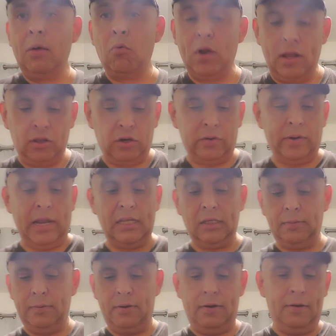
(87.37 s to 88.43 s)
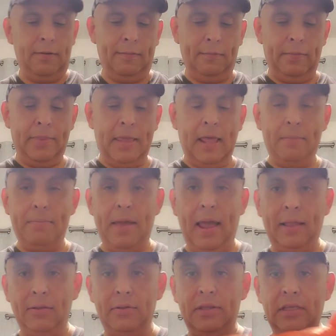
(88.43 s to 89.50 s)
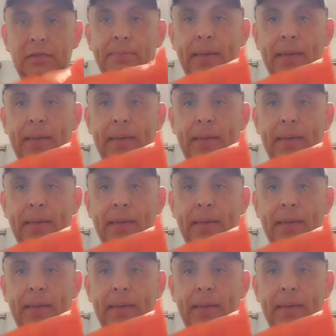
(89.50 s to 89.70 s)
want to transfer from that bag to this